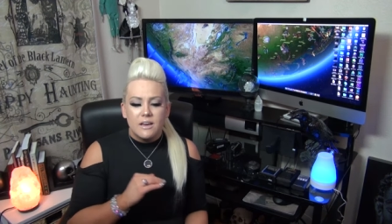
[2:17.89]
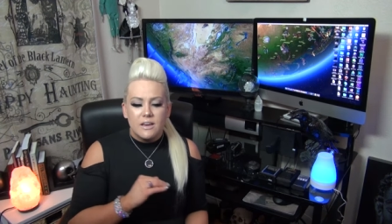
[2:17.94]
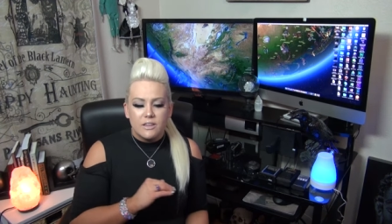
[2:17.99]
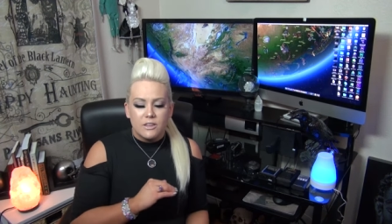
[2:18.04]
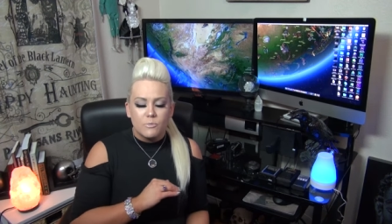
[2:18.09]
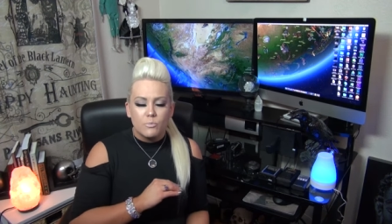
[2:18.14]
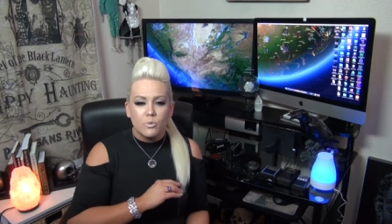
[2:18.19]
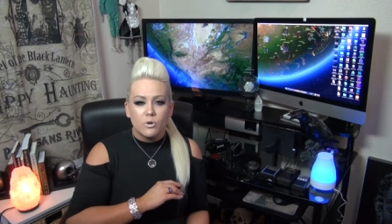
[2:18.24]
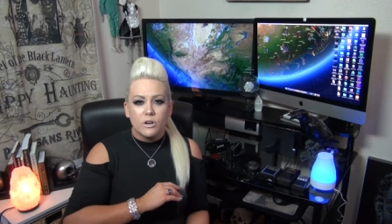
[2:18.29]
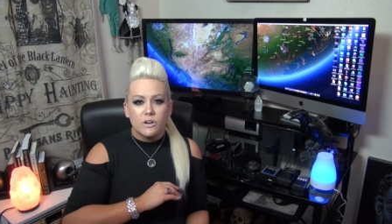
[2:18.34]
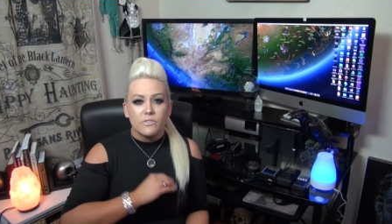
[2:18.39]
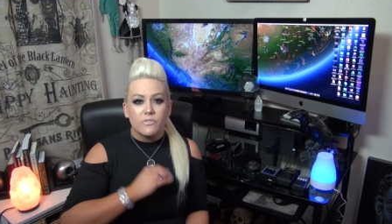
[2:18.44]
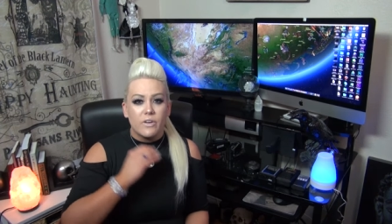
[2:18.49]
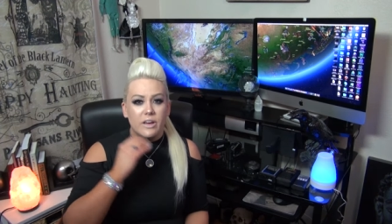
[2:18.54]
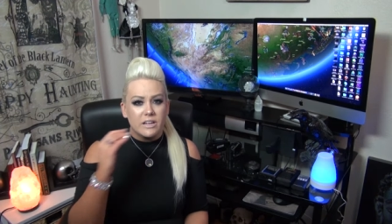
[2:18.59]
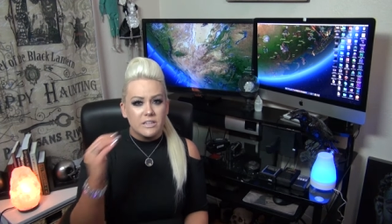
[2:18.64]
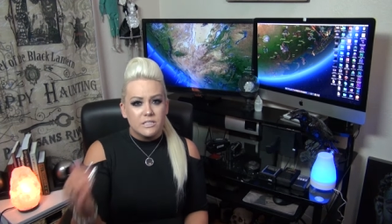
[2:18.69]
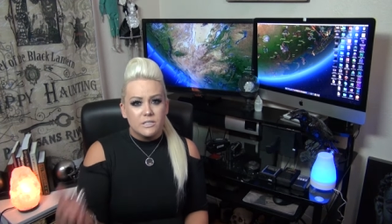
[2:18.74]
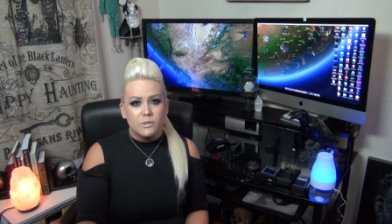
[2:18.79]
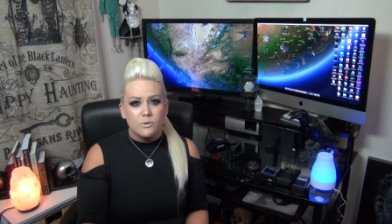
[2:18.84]
the more
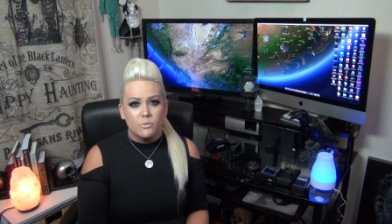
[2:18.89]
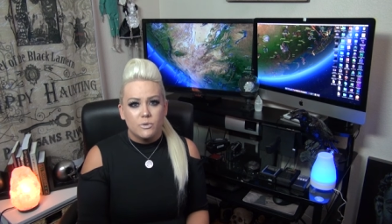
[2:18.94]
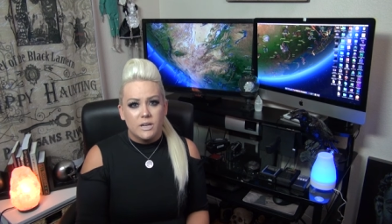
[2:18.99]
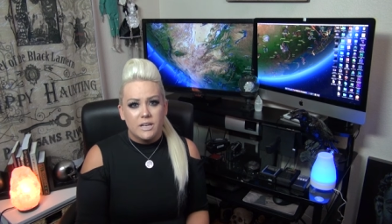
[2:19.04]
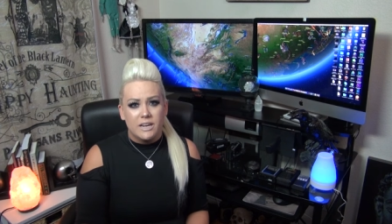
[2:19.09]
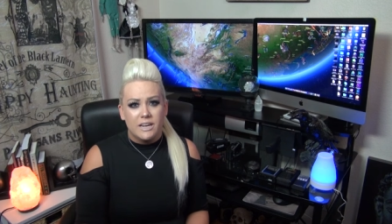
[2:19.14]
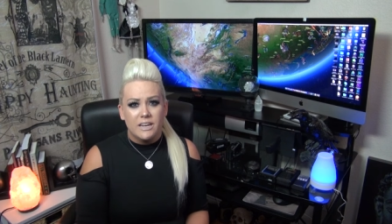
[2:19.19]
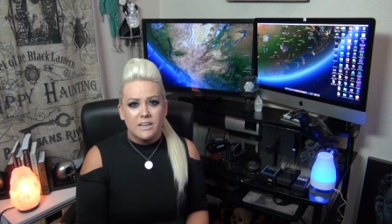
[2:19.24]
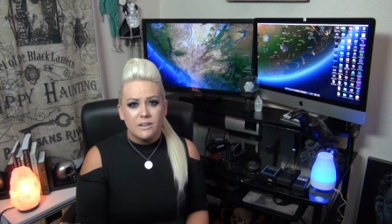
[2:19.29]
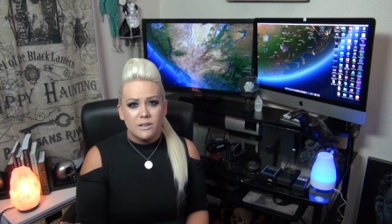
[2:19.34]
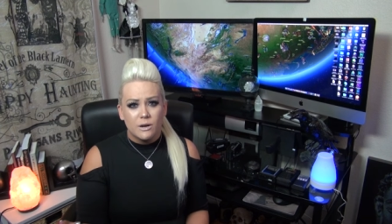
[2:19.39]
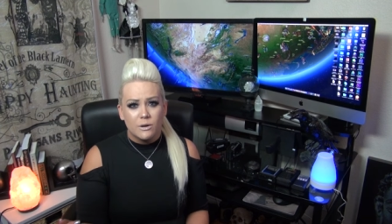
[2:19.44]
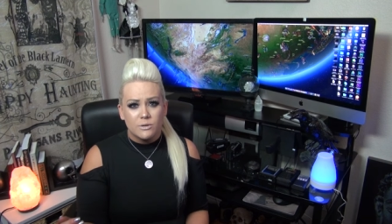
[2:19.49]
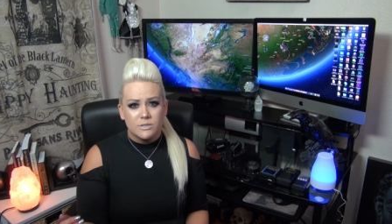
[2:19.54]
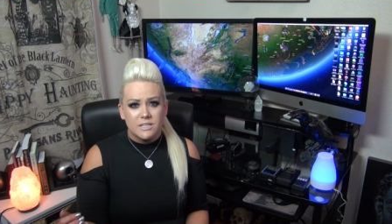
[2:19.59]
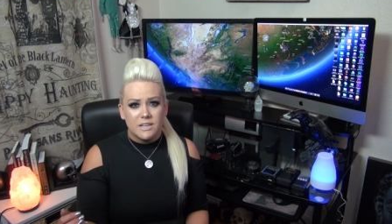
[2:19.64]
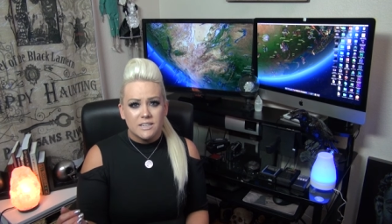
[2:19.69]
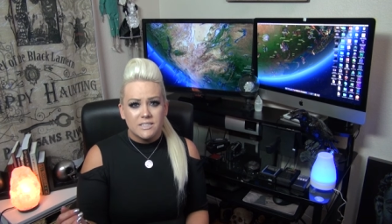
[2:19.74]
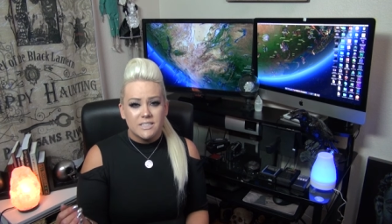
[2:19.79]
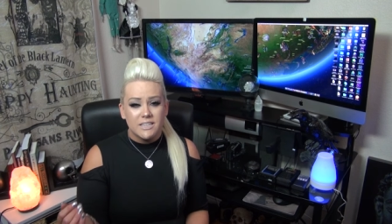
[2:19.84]
advanced you get in
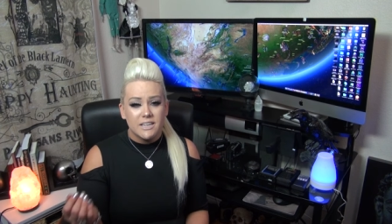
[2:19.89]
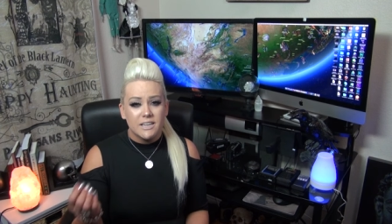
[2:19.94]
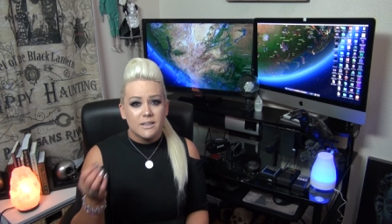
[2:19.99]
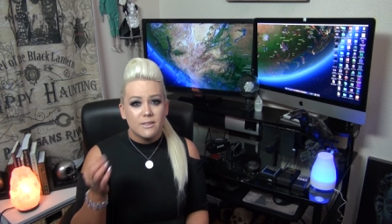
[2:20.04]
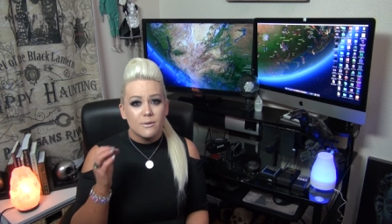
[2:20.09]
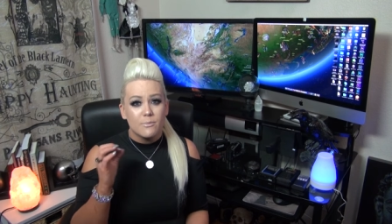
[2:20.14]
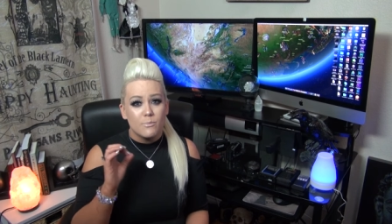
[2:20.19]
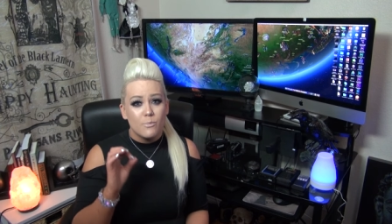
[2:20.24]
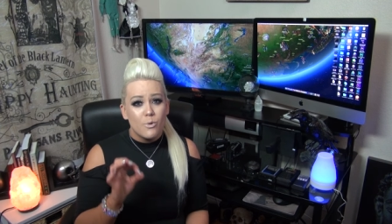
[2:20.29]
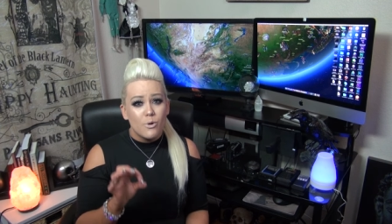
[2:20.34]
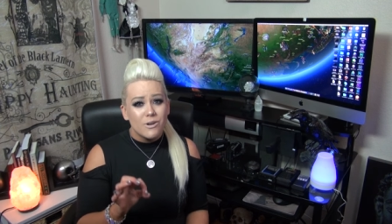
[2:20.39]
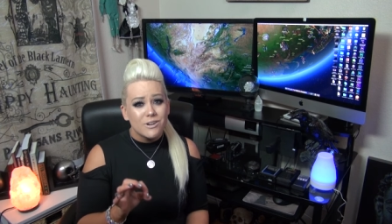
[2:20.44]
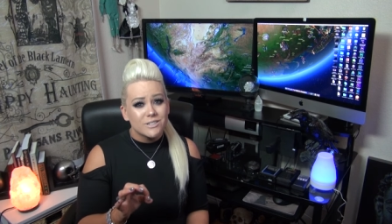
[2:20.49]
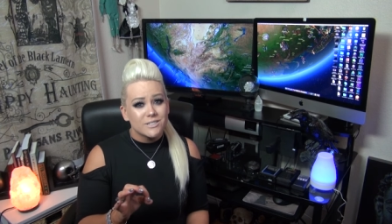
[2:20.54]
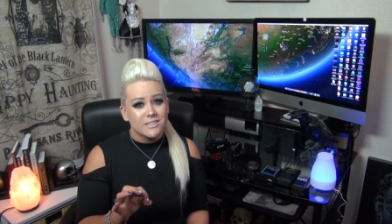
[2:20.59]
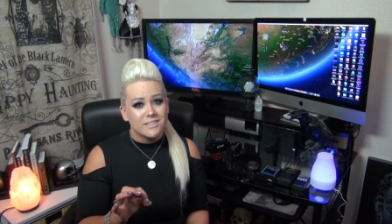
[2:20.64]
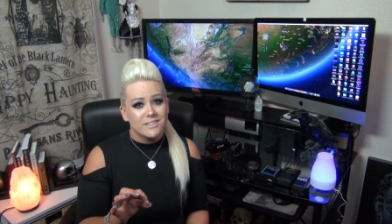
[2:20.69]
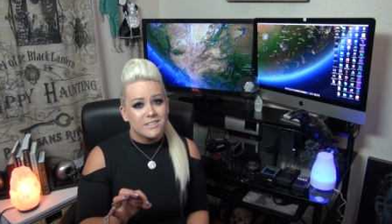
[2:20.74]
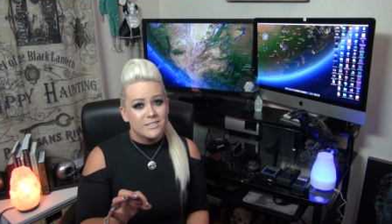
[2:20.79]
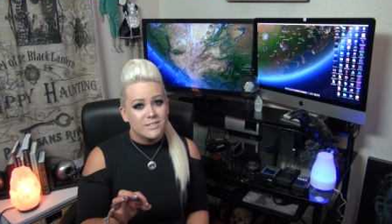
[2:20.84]
ghost hunting, the more it's
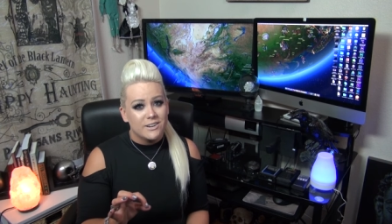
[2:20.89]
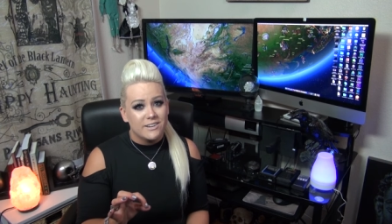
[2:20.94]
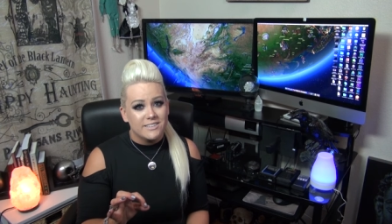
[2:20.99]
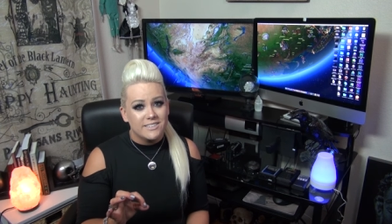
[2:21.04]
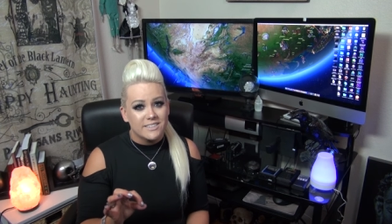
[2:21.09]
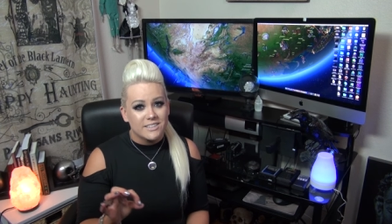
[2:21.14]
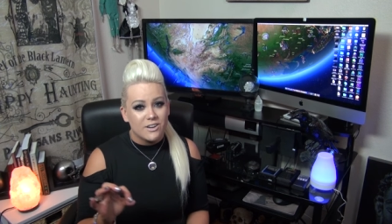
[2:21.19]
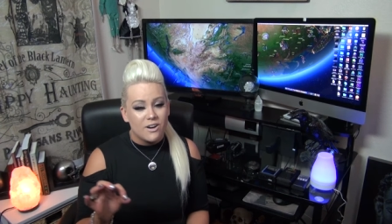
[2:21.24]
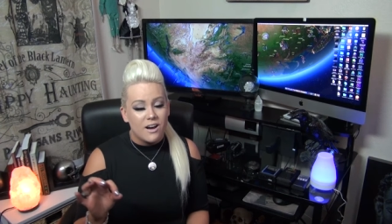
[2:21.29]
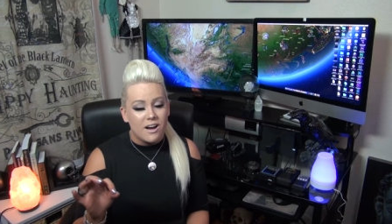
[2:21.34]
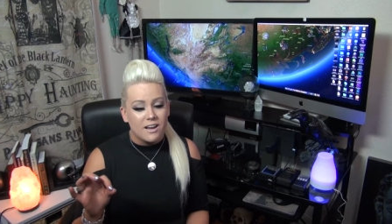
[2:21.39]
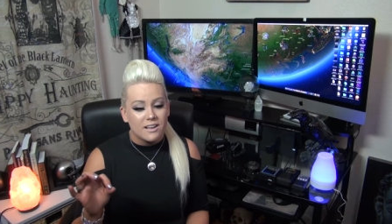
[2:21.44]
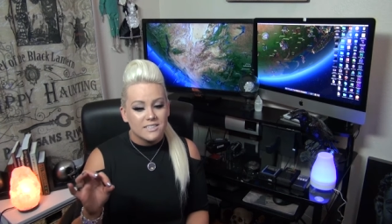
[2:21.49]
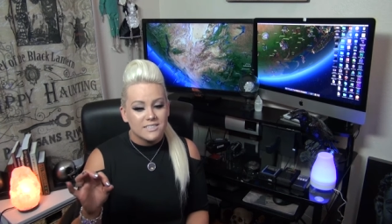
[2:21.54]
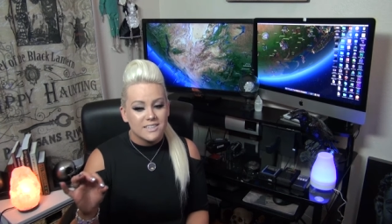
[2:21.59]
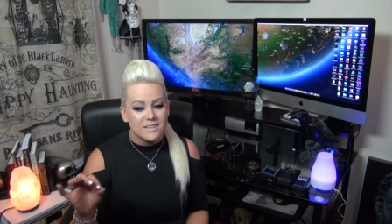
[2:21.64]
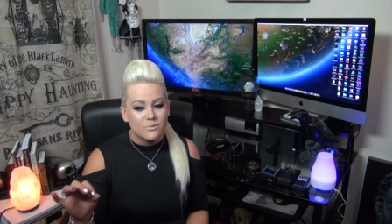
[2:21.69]
gonna start to cost.